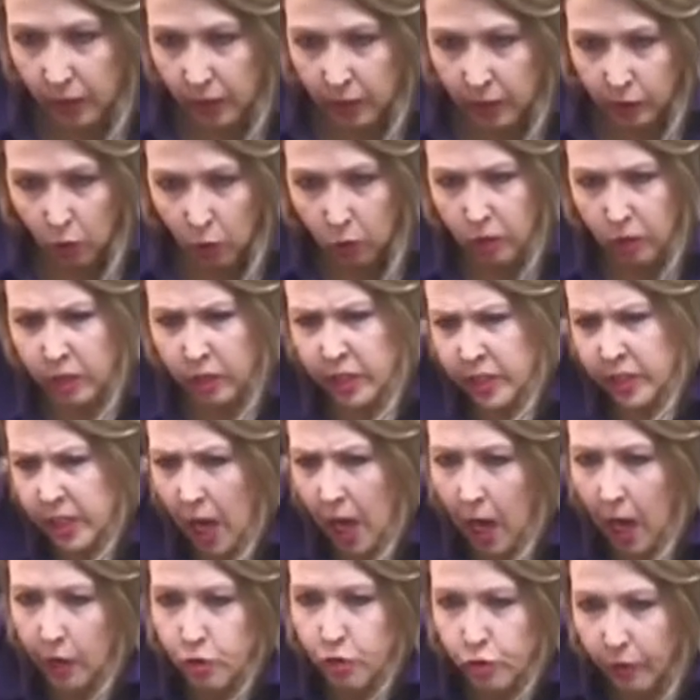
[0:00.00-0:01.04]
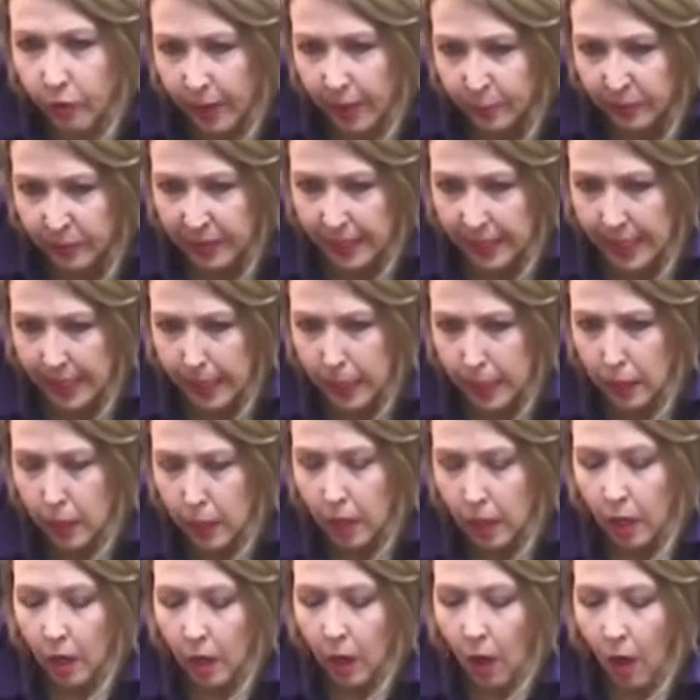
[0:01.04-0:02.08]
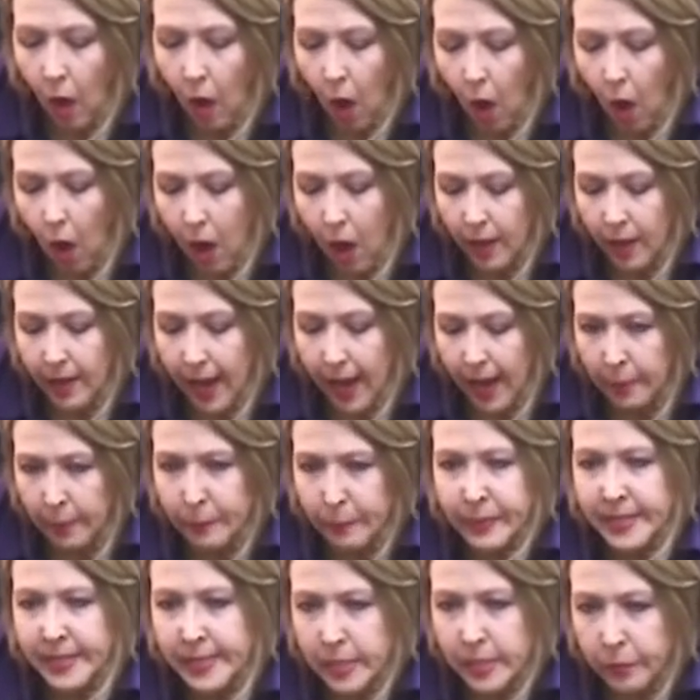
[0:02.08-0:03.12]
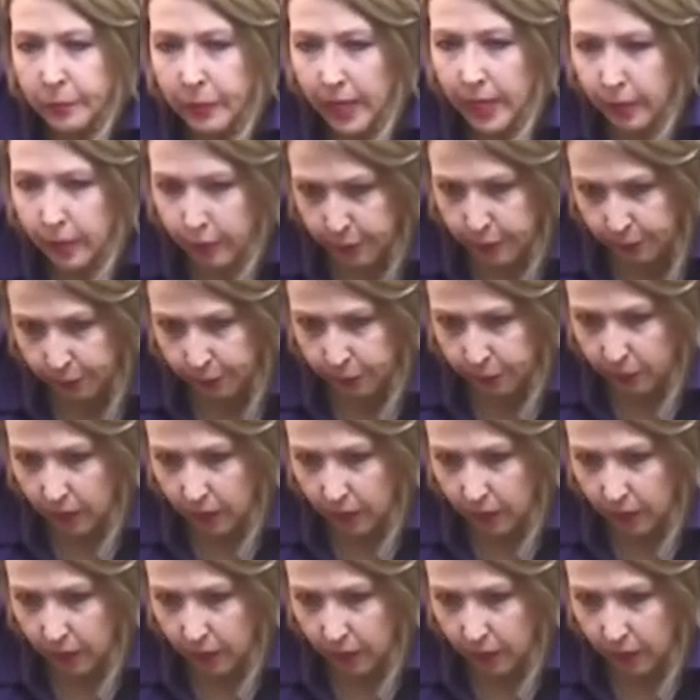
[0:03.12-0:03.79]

contendere plea on a misdemeanor.